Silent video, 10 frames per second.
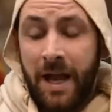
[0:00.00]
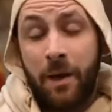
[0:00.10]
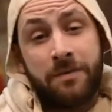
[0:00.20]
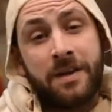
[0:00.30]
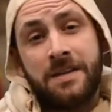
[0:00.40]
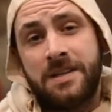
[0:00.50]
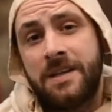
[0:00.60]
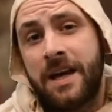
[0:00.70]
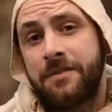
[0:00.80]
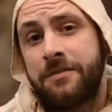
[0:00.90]
However, it
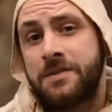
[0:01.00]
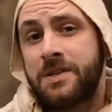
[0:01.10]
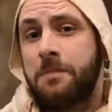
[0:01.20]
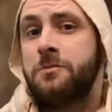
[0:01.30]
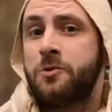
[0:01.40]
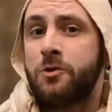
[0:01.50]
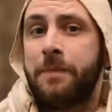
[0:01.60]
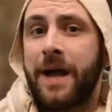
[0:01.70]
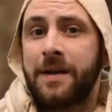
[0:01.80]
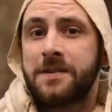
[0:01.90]
did have some
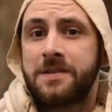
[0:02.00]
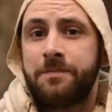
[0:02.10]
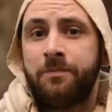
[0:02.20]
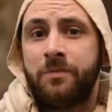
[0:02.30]
drawbacks.